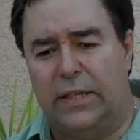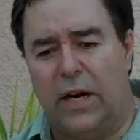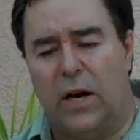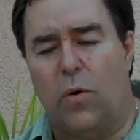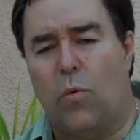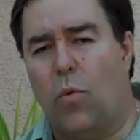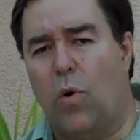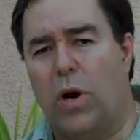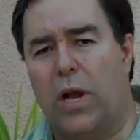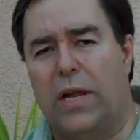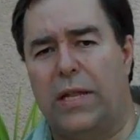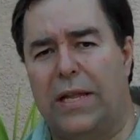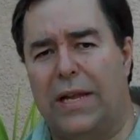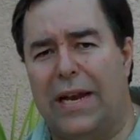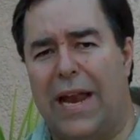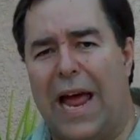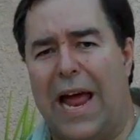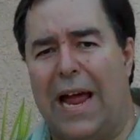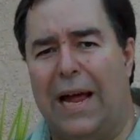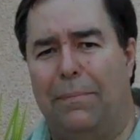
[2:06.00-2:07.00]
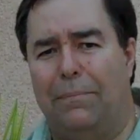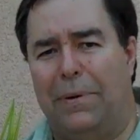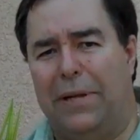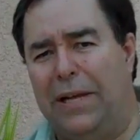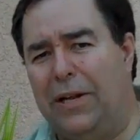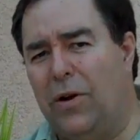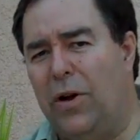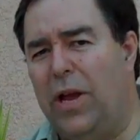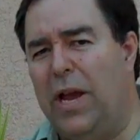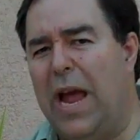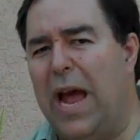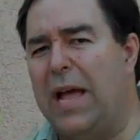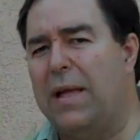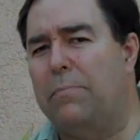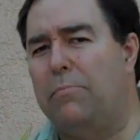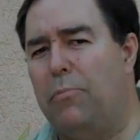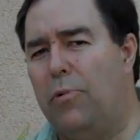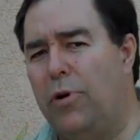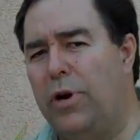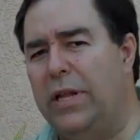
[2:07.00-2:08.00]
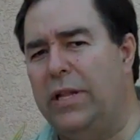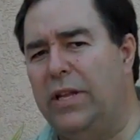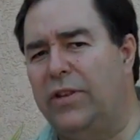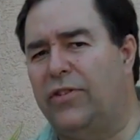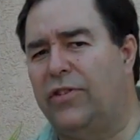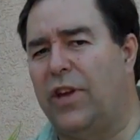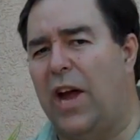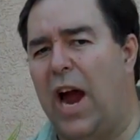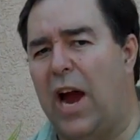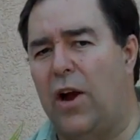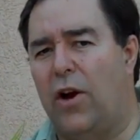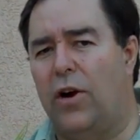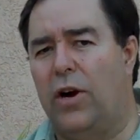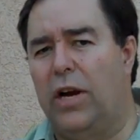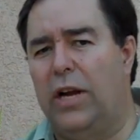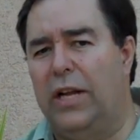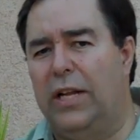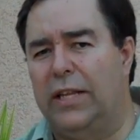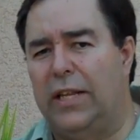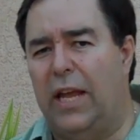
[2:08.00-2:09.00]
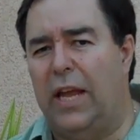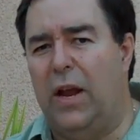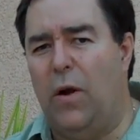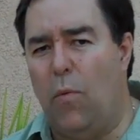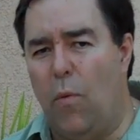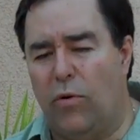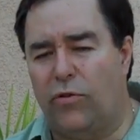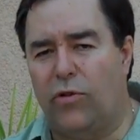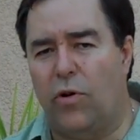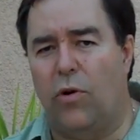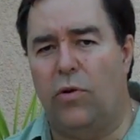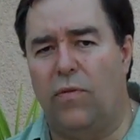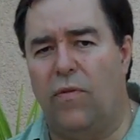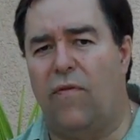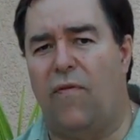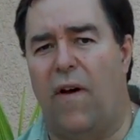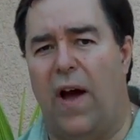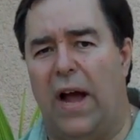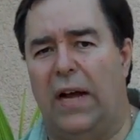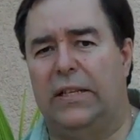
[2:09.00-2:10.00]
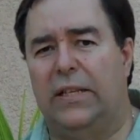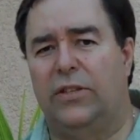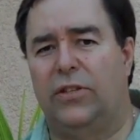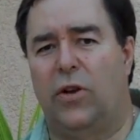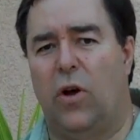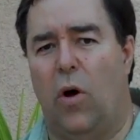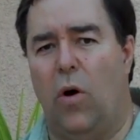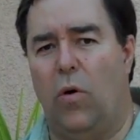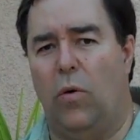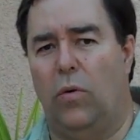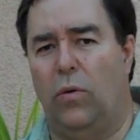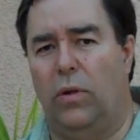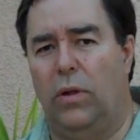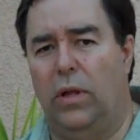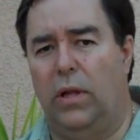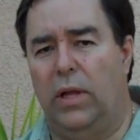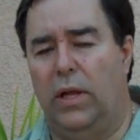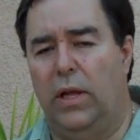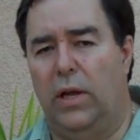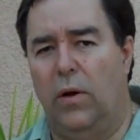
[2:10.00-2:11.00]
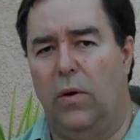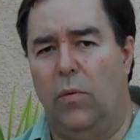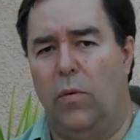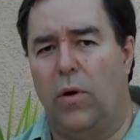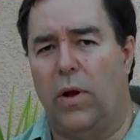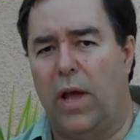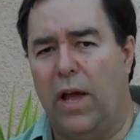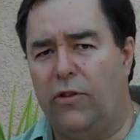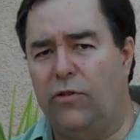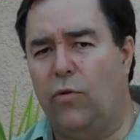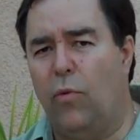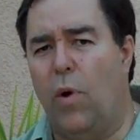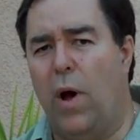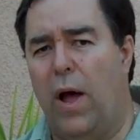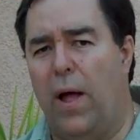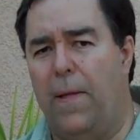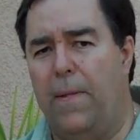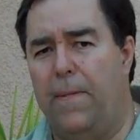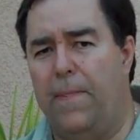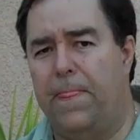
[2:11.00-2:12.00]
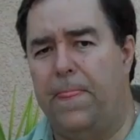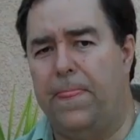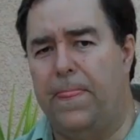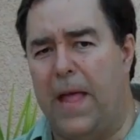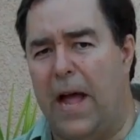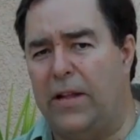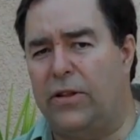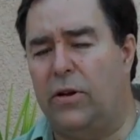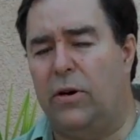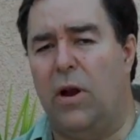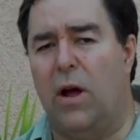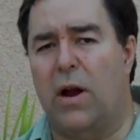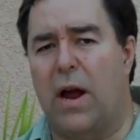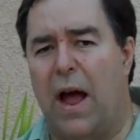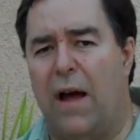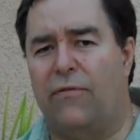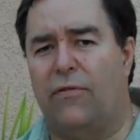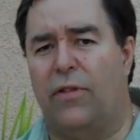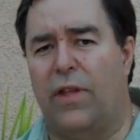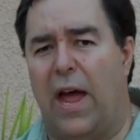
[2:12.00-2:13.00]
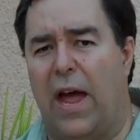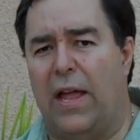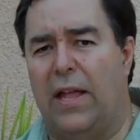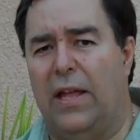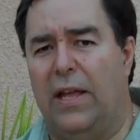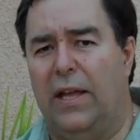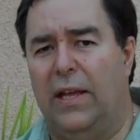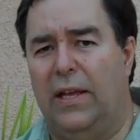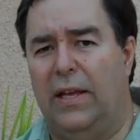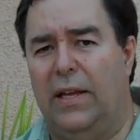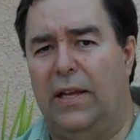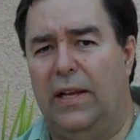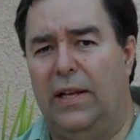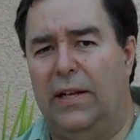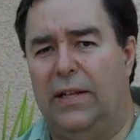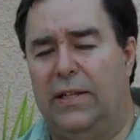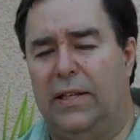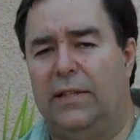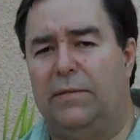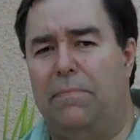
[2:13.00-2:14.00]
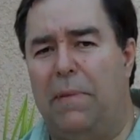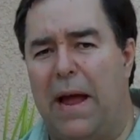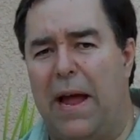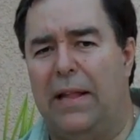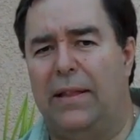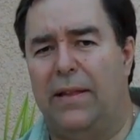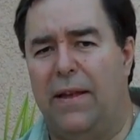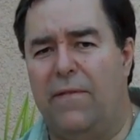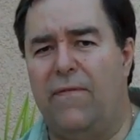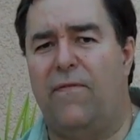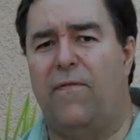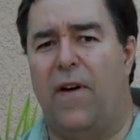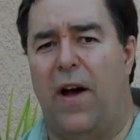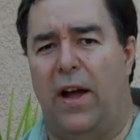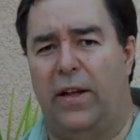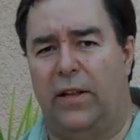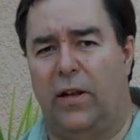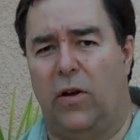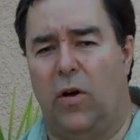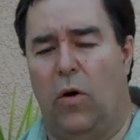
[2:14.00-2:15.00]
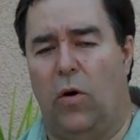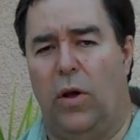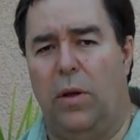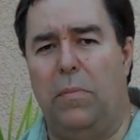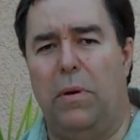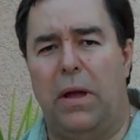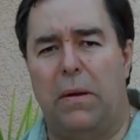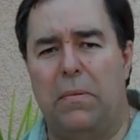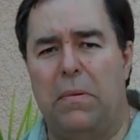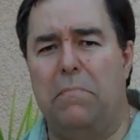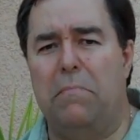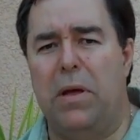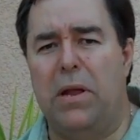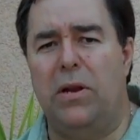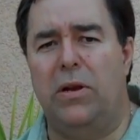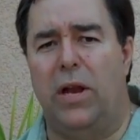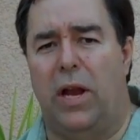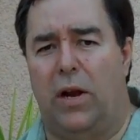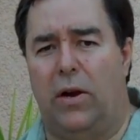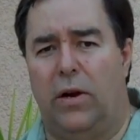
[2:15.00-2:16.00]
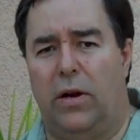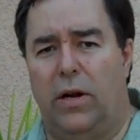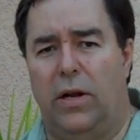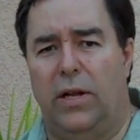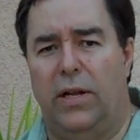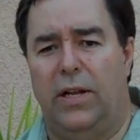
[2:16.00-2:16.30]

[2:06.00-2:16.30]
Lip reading: started working the land. But you know, he had a burning desire that he was going to find this gold. Well, guess what? Not too long after that, this man did find the gold. He became a millionaire.